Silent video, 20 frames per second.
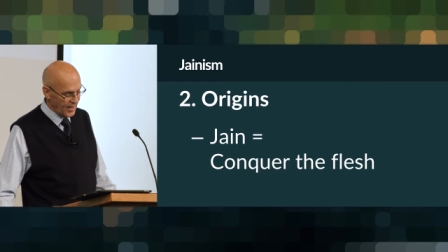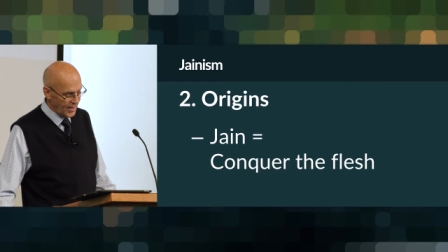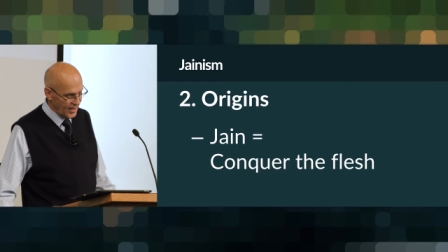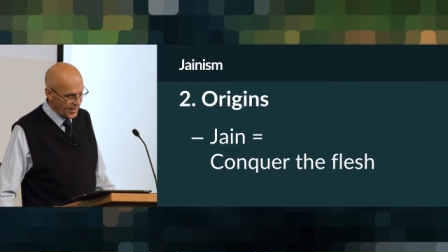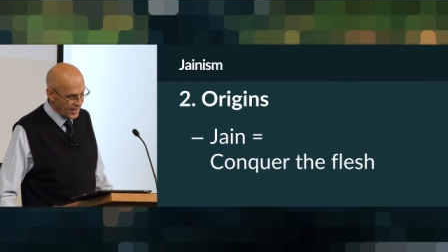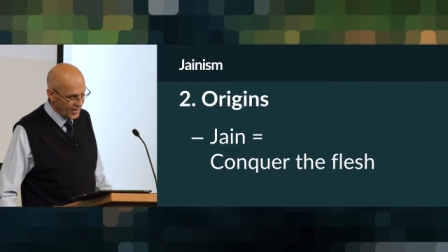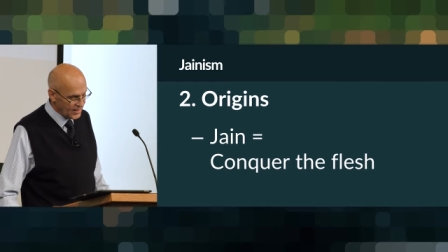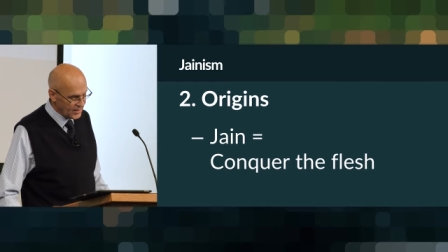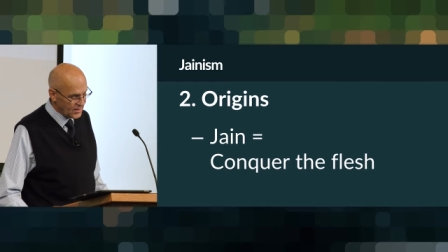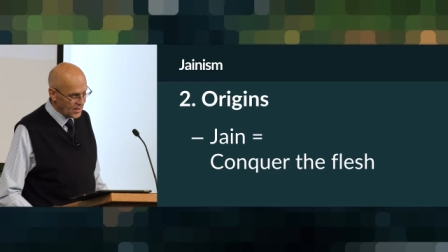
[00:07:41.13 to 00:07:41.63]

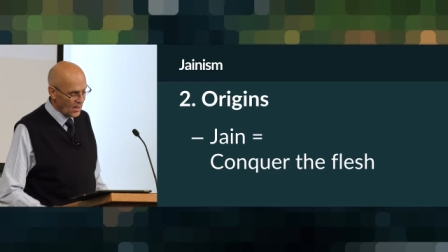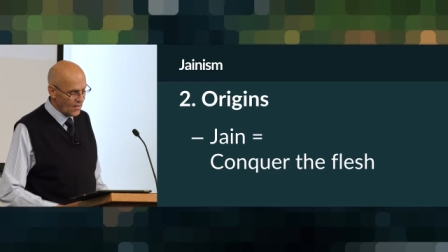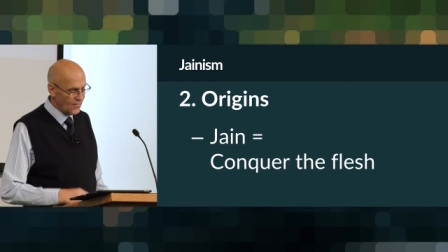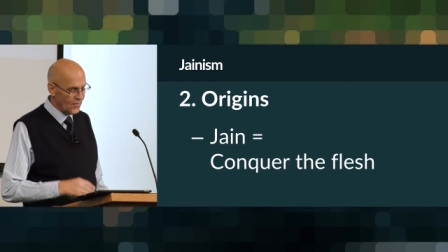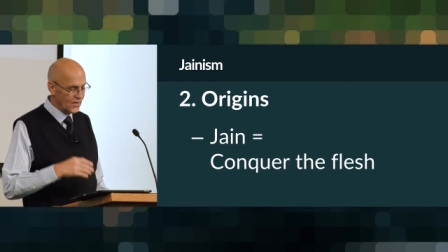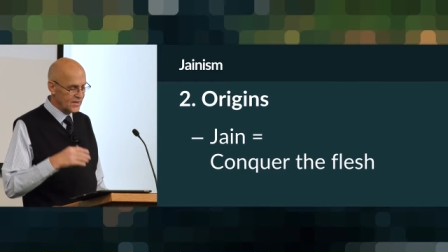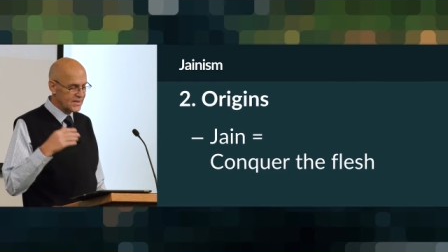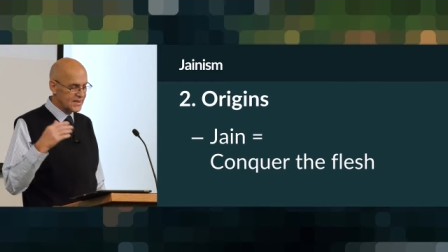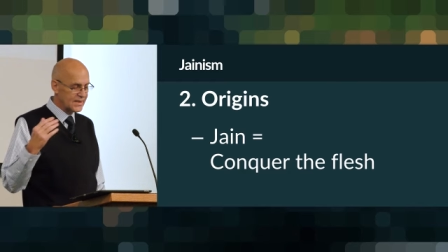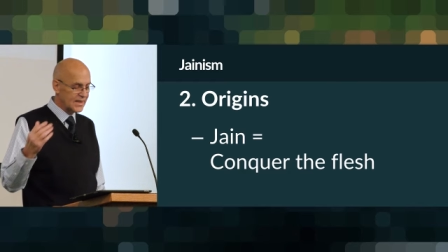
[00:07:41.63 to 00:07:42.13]
And
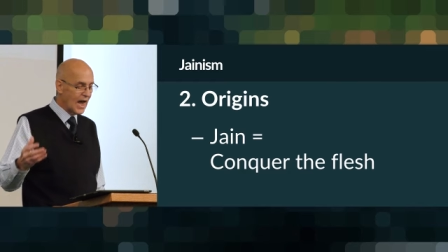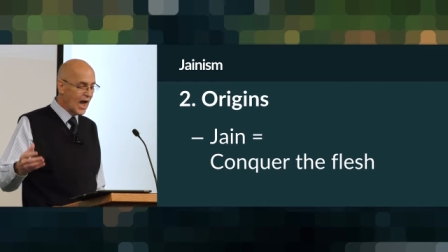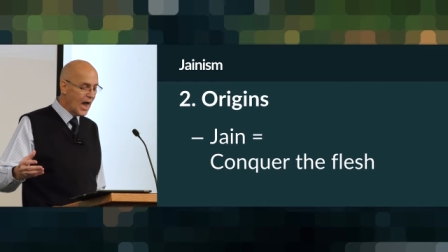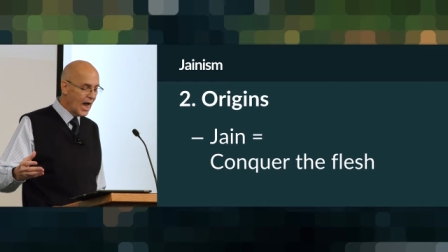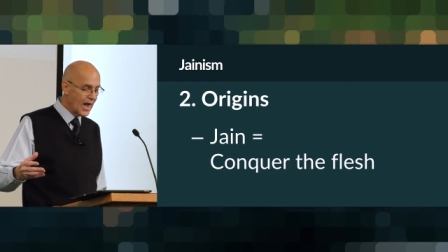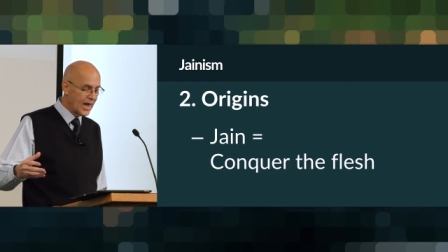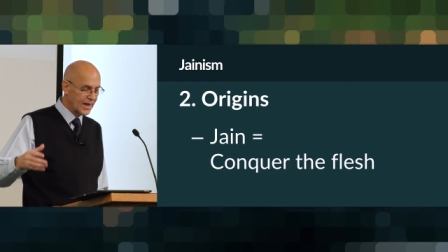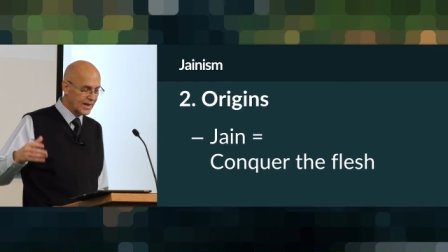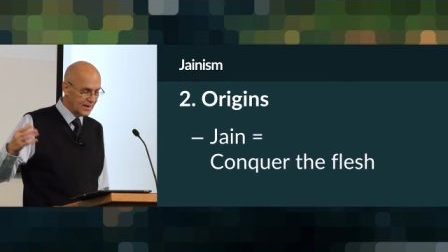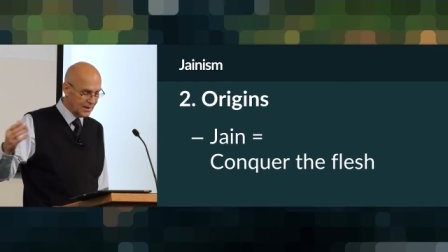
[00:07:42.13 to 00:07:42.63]
the
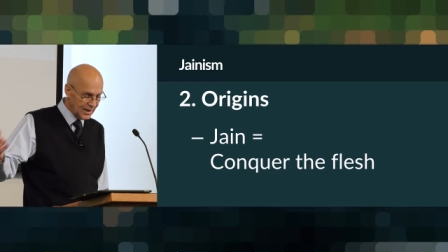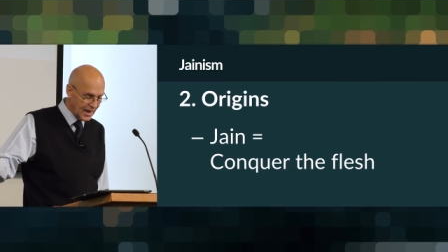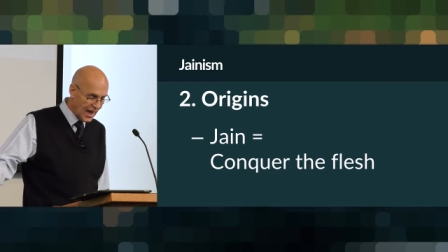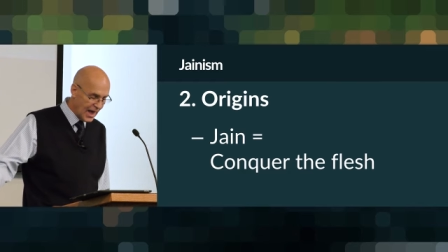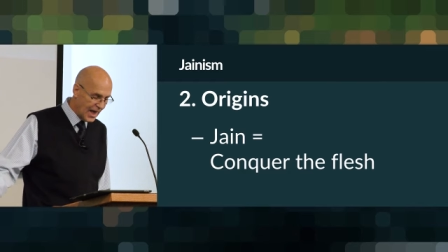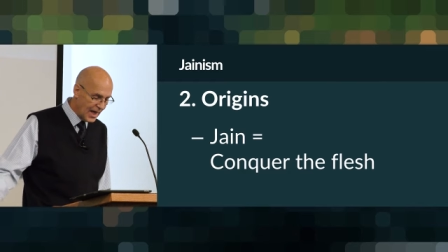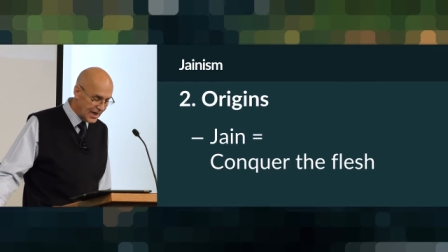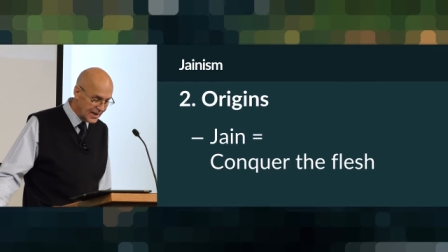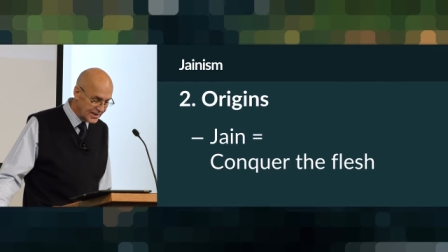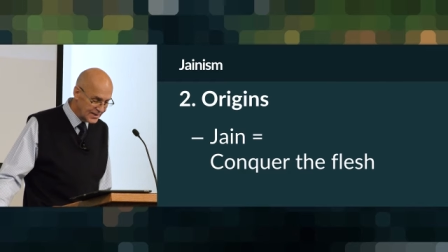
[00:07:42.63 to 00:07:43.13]
sky
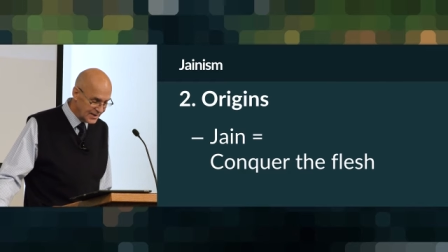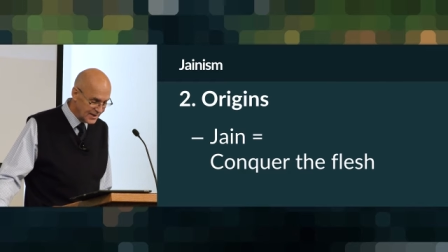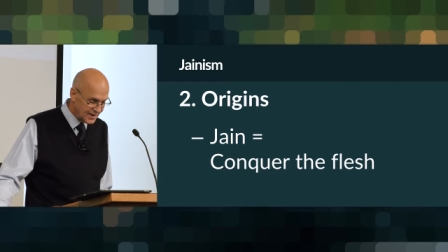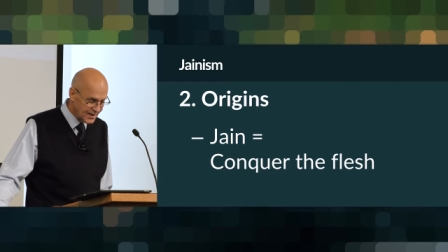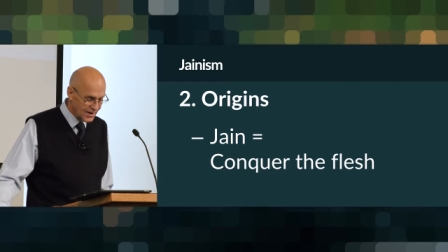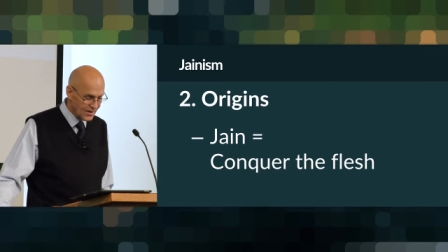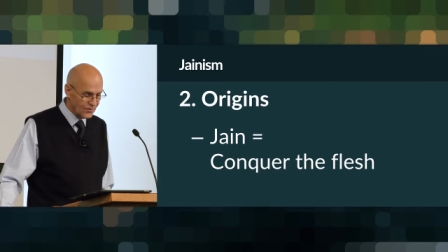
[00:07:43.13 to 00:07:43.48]
clad,